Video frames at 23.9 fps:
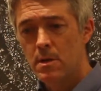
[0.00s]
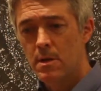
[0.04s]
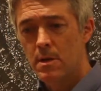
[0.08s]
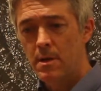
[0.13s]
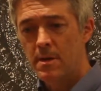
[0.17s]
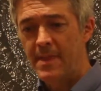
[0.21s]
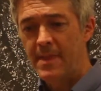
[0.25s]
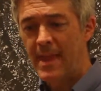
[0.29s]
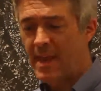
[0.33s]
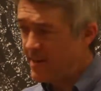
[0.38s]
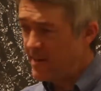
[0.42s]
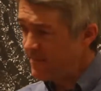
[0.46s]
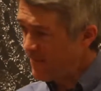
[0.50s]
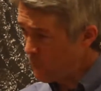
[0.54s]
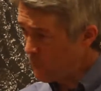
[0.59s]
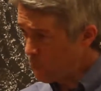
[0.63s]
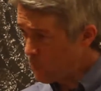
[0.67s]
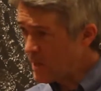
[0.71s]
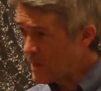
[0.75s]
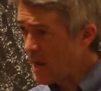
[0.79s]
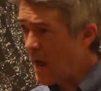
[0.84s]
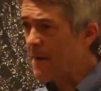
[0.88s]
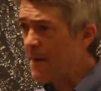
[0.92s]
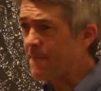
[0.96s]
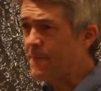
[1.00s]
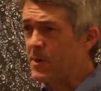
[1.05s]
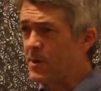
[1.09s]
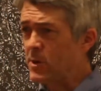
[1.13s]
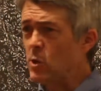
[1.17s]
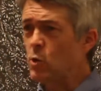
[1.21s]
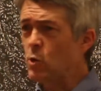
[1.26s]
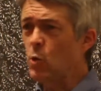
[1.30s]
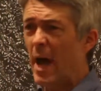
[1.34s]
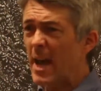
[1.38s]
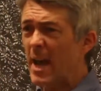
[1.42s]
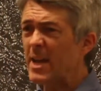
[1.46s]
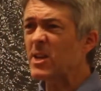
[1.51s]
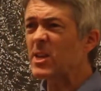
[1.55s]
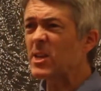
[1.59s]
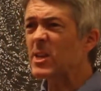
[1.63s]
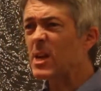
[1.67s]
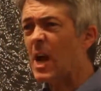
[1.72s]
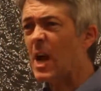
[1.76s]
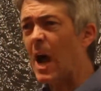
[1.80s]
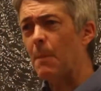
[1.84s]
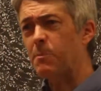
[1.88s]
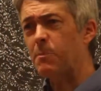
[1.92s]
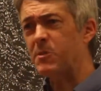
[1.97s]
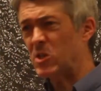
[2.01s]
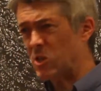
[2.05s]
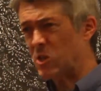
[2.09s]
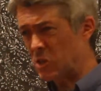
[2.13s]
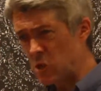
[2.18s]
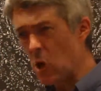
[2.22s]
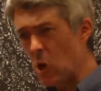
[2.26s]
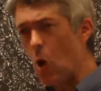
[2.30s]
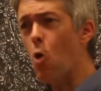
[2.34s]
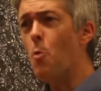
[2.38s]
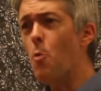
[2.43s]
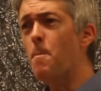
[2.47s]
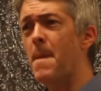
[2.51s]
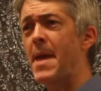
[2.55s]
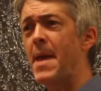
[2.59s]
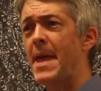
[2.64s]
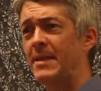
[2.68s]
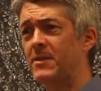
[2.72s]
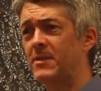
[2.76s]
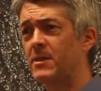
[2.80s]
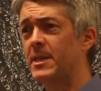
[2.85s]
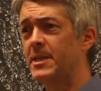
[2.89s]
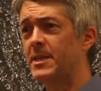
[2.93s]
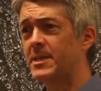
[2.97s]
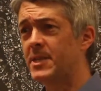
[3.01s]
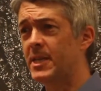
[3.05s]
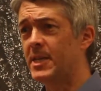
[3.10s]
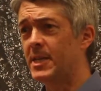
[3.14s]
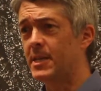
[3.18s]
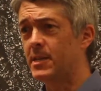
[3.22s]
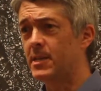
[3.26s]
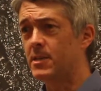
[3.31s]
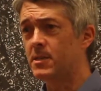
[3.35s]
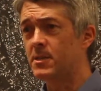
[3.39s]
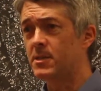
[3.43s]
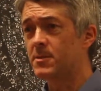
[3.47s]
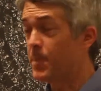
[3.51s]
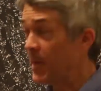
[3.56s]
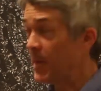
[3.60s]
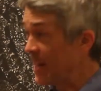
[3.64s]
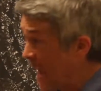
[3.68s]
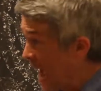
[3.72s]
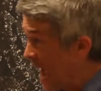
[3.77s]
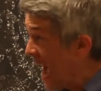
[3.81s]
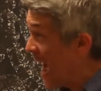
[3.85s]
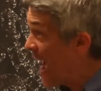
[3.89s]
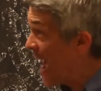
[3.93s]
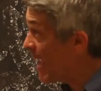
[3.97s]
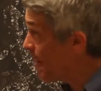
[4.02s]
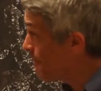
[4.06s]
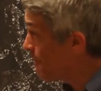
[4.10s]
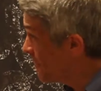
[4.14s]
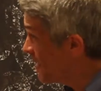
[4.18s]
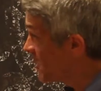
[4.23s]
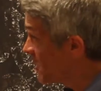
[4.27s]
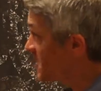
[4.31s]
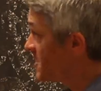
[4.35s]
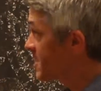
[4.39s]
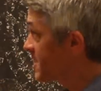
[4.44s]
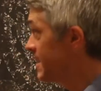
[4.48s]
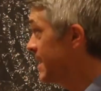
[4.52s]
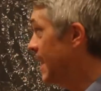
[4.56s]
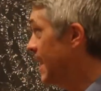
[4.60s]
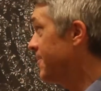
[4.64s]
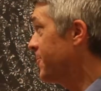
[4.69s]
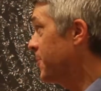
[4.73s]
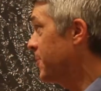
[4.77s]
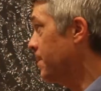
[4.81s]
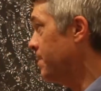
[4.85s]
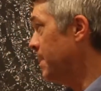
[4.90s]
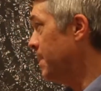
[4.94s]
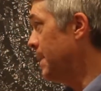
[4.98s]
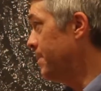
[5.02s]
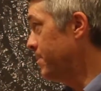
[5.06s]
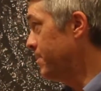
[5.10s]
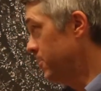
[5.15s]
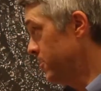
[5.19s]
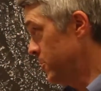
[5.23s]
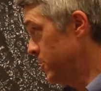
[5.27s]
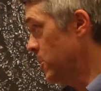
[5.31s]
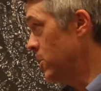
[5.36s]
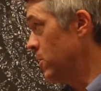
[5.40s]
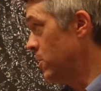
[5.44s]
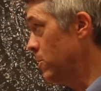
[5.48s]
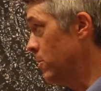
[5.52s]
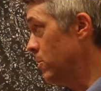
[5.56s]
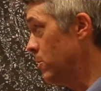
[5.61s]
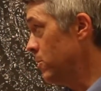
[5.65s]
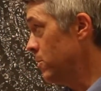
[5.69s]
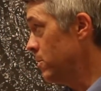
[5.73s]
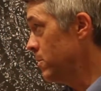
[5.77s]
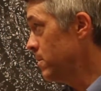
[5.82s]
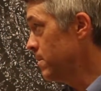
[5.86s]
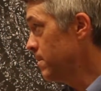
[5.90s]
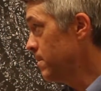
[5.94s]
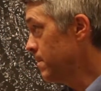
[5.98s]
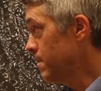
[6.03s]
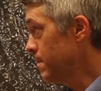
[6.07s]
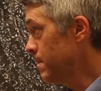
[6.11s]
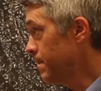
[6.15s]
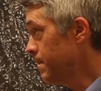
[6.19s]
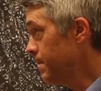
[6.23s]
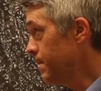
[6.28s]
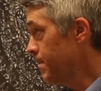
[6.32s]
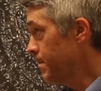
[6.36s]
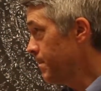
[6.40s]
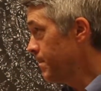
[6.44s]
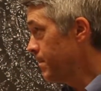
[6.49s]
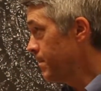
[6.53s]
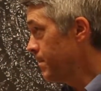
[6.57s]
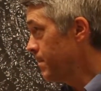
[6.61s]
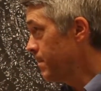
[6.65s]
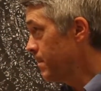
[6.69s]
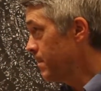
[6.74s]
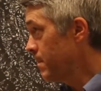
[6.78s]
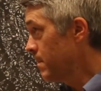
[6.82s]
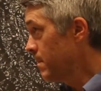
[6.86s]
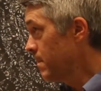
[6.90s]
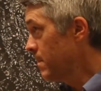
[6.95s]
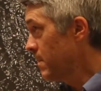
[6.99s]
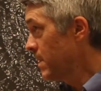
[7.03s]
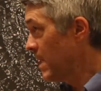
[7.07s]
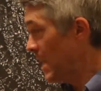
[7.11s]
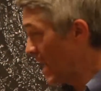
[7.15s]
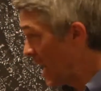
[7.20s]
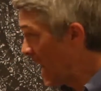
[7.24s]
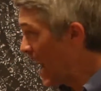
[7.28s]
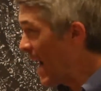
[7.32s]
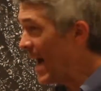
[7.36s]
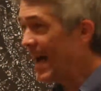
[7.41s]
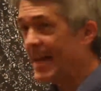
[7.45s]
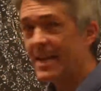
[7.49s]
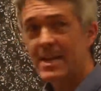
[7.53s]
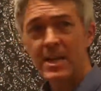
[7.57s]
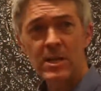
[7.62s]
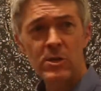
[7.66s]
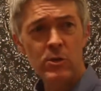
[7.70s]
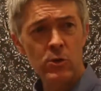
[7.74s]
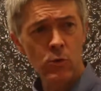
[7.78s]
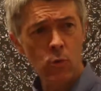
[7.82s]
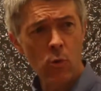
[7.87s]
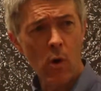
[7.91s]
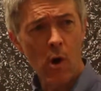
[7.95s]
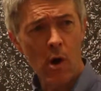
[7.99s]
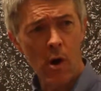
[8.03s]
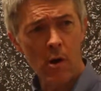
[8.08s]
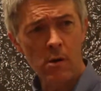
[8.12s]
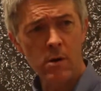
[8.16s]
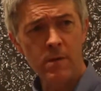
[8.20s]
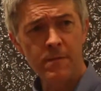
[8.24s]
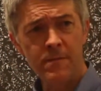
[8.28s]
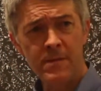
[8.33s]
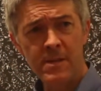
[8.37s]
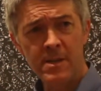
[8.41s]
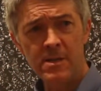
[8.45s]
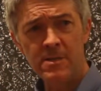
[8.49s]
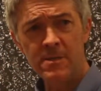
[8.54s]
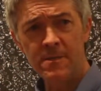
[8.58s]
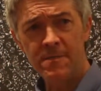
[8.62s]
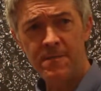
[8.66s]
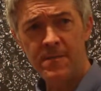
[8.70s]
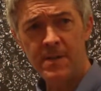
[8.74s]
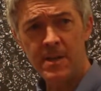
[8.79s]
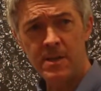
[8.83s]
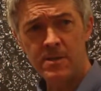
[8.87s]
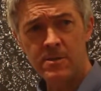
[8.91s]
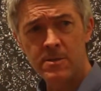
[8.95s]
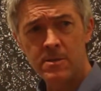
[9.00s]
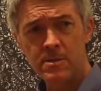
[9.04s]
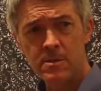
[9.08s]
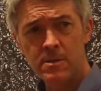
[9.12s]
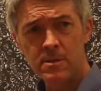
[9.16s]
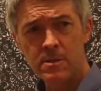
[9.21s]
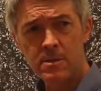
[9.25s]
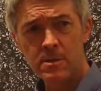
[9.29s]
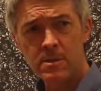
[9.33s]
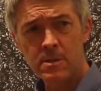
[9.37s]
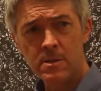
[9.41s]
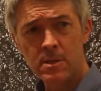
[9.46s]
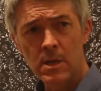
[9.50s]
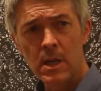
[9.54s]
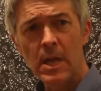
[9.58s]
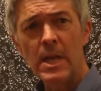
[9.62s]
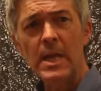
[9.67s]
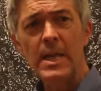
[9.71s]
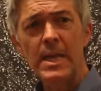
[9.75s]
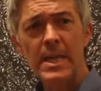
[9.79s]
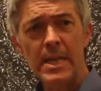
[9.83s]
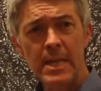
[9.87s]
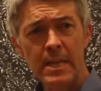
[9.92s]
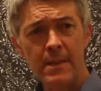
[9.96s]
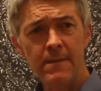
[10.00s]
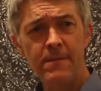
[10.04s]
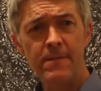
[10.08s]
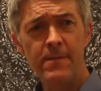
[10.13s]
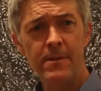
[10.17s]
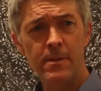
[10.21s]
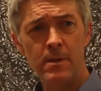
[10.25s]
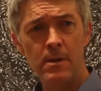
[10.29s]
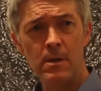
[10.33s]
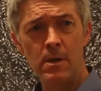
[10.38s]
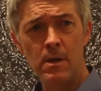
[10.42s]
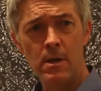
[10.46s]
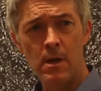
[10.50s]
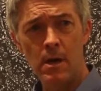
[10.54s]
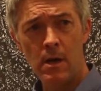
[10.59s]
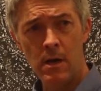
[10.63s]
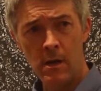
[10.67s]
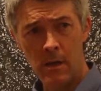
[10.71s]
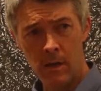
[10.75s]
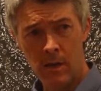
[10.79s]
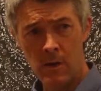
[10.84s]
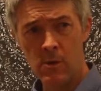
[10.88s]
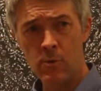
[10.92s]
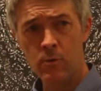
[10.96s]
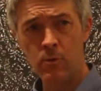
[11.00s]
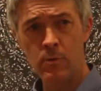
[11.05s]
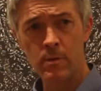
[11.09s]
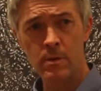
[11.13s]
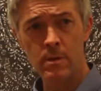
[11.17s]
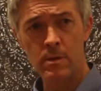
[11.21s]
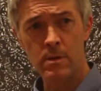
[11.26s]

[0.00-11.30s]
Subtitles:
That if it were not for you, I could accomplish no manly deeds. But I must let the people know that I can do all of these feats, even alone.